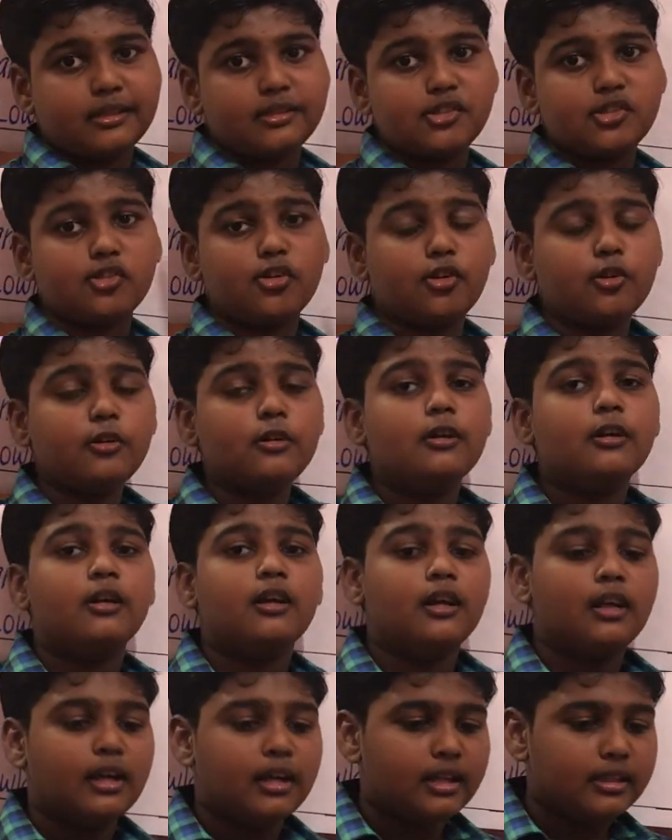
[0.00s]
So
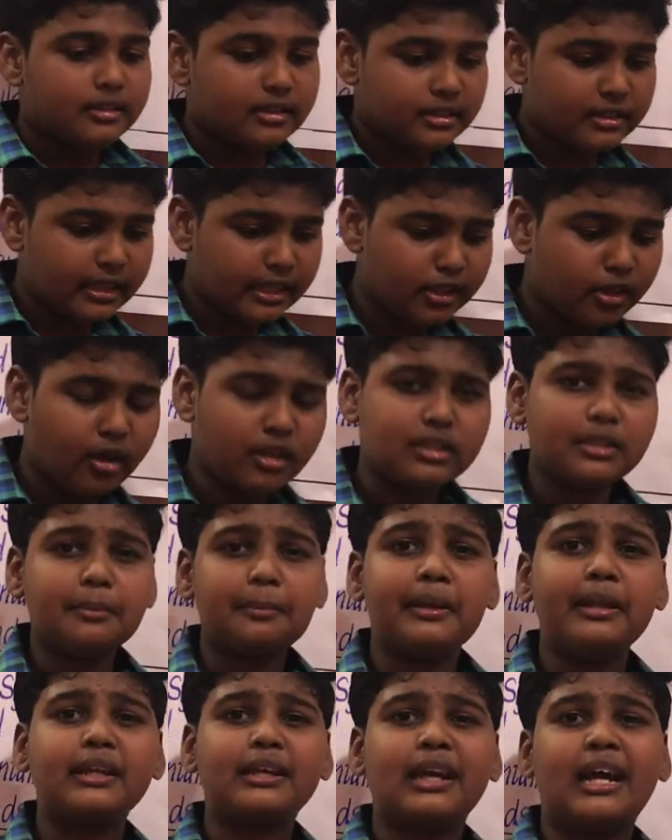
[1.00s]
the North
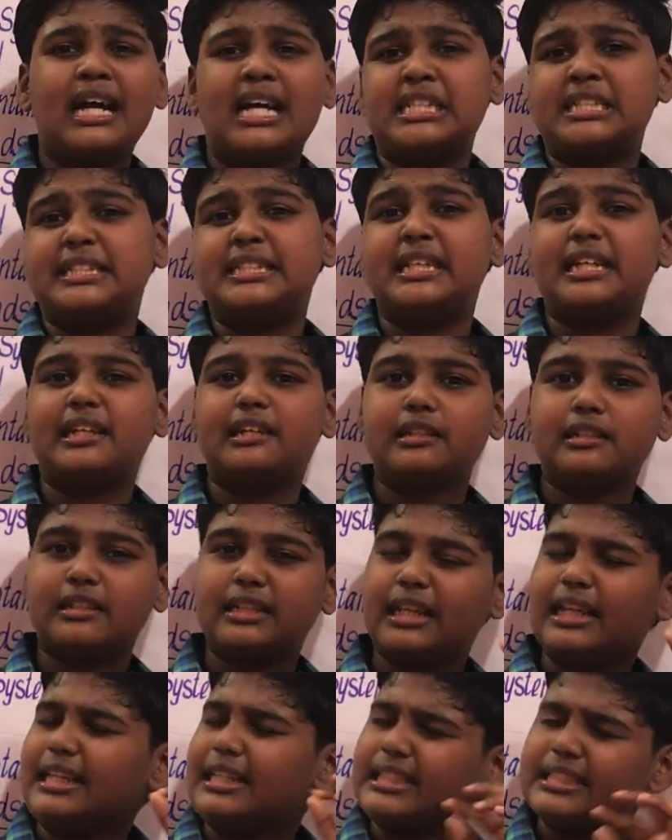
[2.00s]
America has the
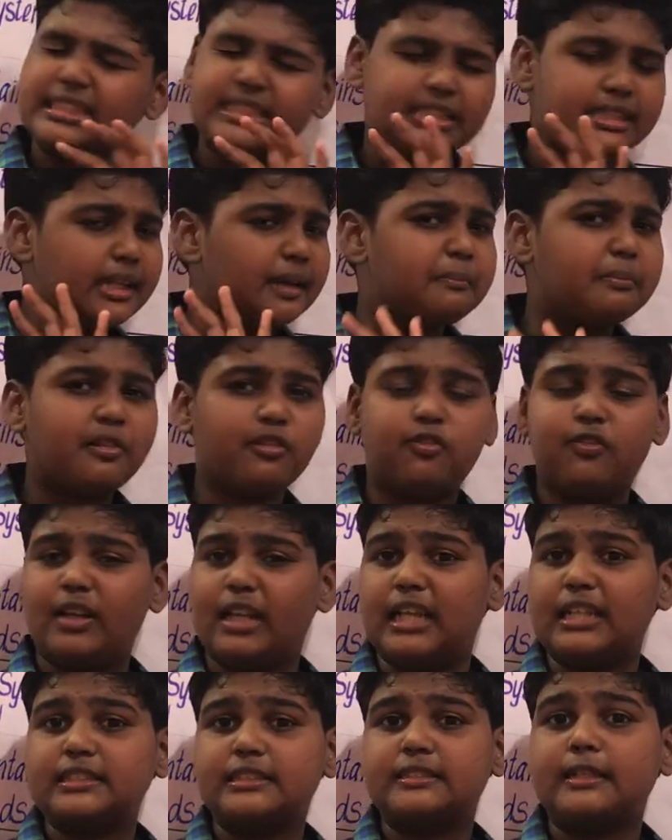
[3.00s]
greatest number of
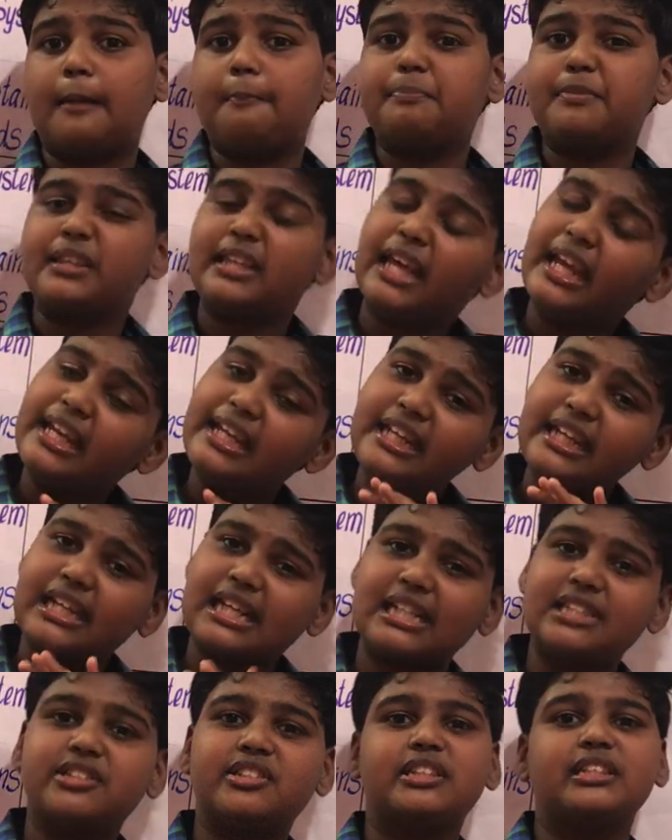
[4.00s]
lakes than any
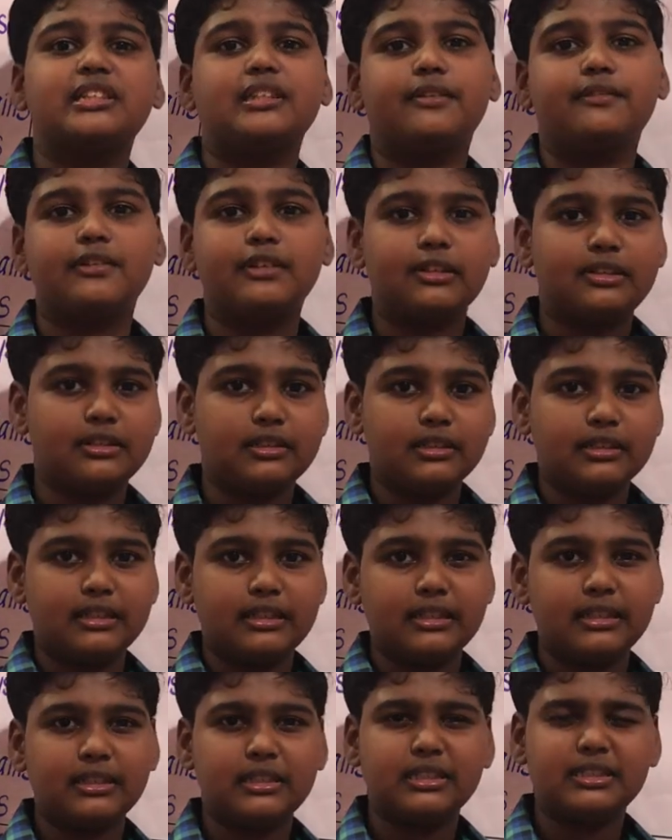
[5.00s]
country in the world.
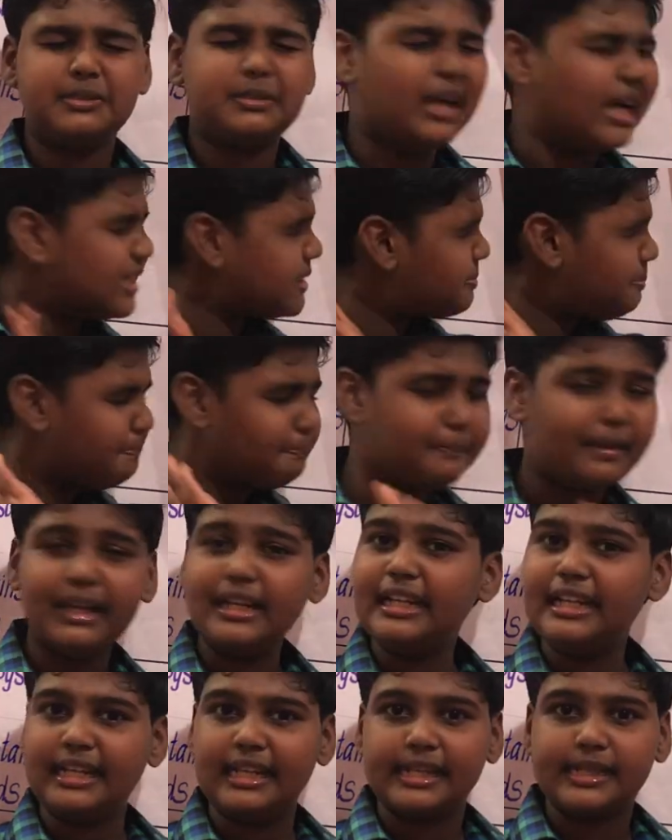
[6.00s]
It has
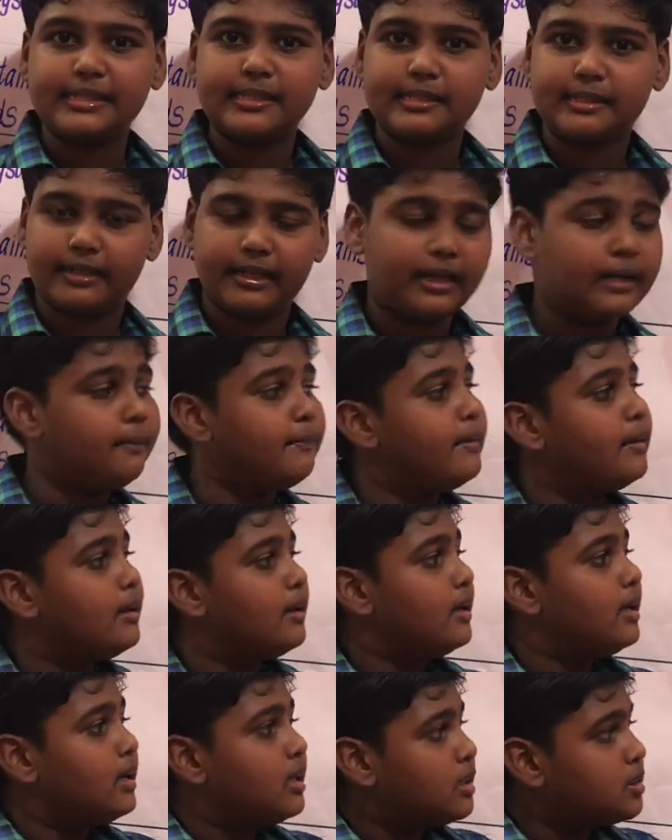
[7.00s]
many lakes, right?
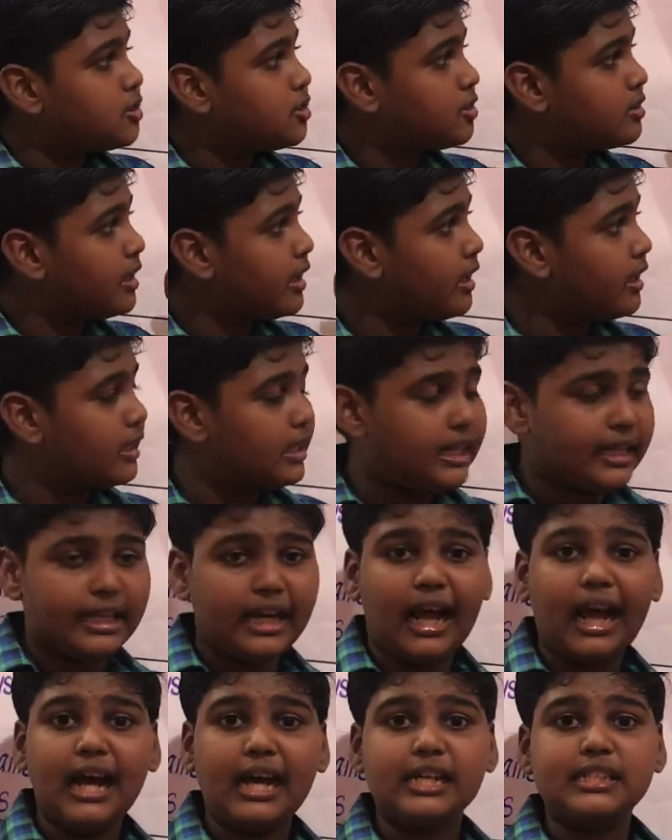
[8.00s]
So it
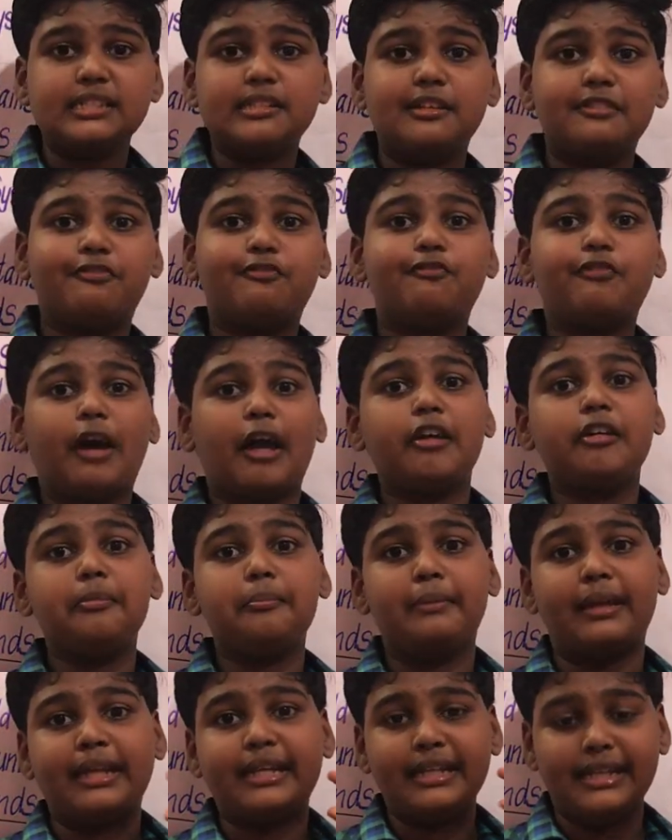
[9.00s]
has the five
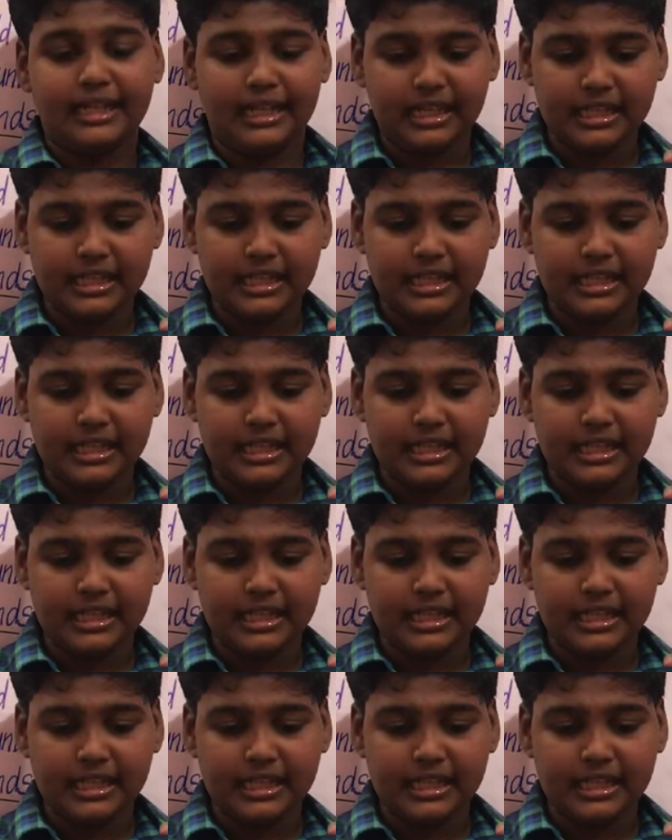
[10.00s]
main